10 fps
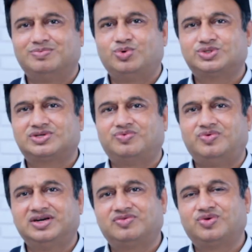The most
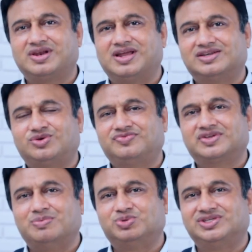wonderful glass
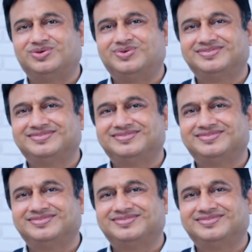of cappuccino.